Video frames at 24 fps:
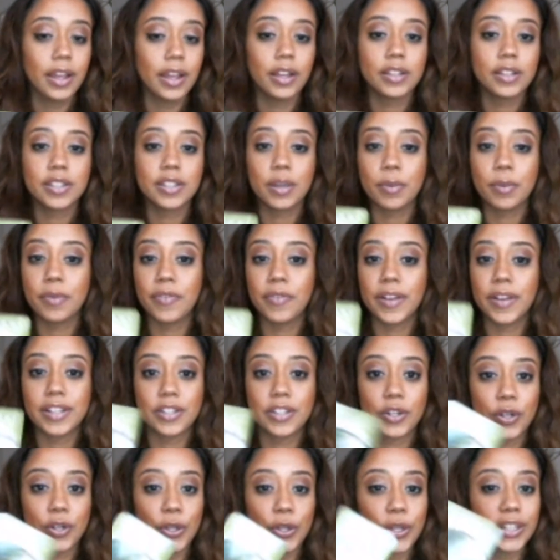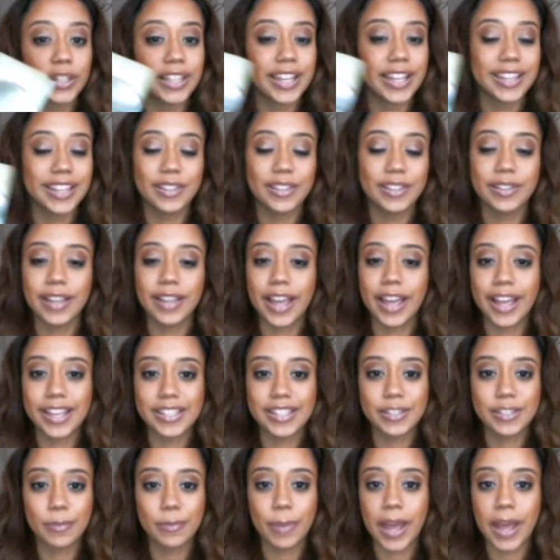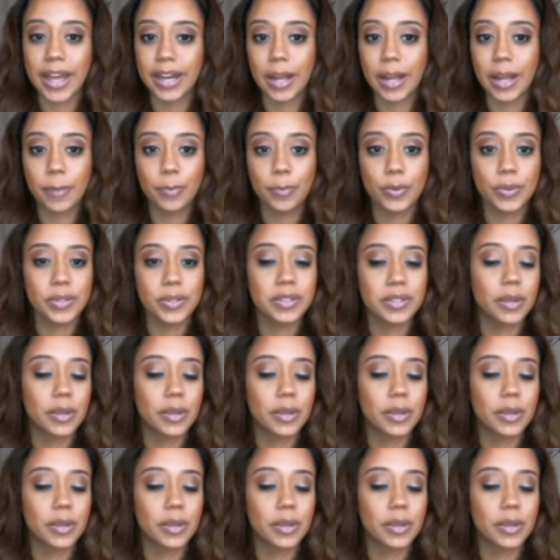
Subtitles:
Some of us are looked at as the bad apples.